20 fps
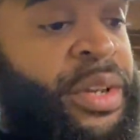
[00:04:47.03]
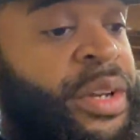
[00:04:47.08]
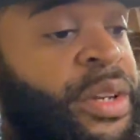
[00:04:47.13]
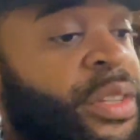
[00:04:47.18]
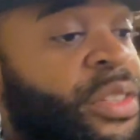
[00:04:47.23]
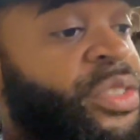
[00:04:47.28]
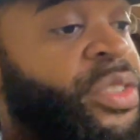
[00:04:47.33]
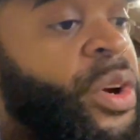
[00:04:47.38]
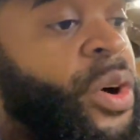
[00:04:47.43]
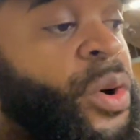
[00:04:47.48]

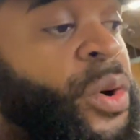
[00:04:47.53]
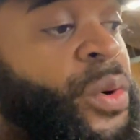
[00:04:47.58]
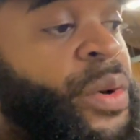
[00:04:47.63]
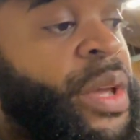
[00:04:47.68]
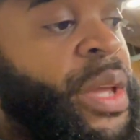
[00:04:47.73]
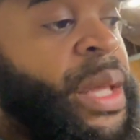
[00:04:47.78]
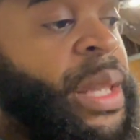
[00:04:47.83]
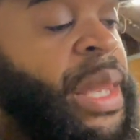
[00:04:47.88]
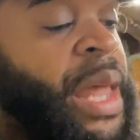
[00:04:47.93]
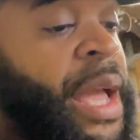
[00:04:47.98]
So
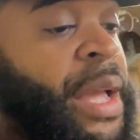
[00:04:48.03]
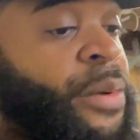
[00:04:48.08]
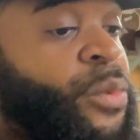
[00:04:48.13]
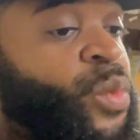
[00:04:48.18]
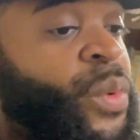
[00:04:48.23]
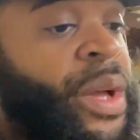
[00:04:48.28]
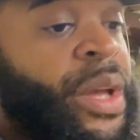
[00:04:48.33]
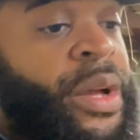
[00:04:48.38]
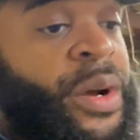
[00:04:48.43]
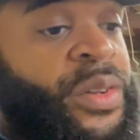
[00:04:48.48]
it like
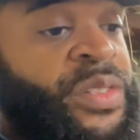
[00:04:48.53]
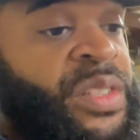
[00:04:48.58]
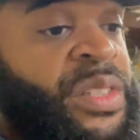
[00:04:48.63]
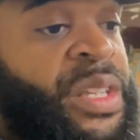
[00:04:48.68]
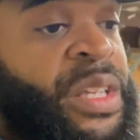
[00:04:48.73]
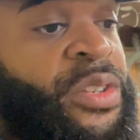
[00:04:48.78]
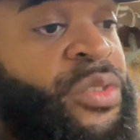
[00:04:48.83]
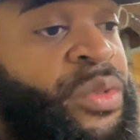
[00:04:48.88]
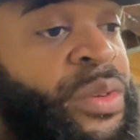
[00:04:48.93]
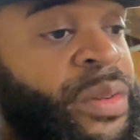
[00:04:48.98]
welds, and
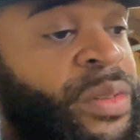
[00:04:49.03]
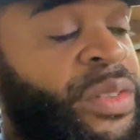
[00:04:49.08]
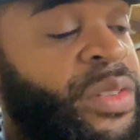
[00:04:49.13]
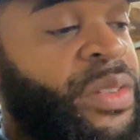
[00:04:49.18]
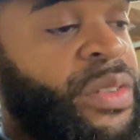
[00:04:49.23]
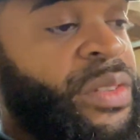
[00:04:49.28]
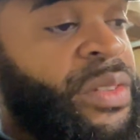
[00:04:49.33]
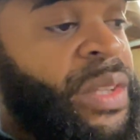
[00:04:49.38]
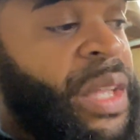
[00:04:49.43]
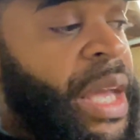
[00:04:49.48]
then you can
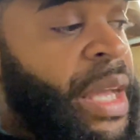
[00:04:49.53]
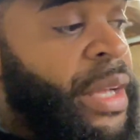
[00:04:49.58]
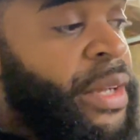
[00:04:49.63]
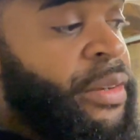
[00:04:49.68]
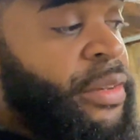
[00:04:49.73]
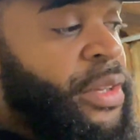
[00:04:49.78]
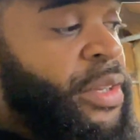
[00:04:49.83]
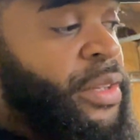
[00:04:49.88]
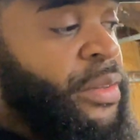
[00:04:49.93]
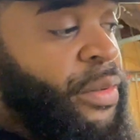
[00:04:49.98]
like
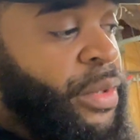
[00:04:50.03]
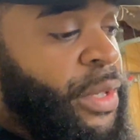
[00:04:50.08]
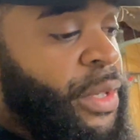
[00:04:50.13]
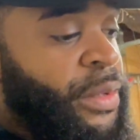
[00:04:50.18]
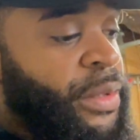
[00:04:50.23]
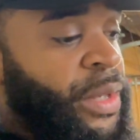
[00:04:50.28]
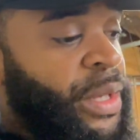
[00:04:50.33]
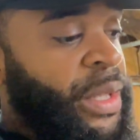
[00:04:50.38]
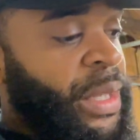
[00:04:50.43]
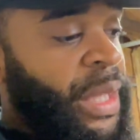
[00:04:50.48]

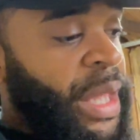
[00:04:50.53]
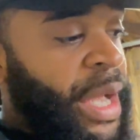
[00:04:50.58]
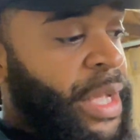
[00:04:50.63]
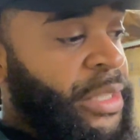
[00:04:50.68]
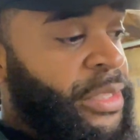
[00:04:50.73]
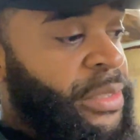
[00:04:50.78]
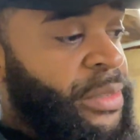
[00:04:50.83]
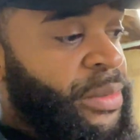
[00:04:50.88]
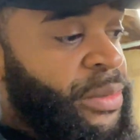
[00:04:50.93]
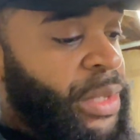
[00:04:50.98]
it like
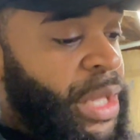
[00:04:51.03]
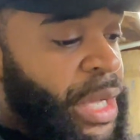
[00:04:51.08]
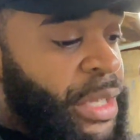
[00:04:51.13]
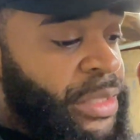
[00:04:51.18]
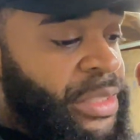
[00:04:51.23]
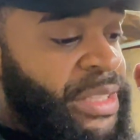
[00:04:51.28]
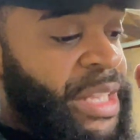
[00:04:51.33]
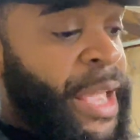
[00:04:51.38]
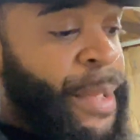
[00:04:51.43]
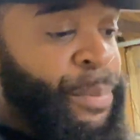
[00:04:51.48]

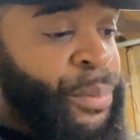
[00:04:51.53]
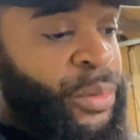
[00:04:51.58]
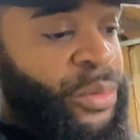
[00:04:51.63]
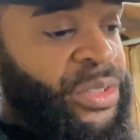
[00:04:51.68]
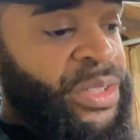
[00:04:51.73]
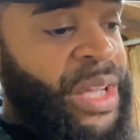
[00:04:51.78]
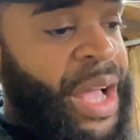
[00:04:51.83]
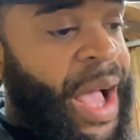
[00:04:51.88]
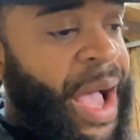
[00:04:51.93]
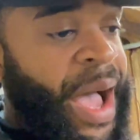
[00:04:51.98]
staples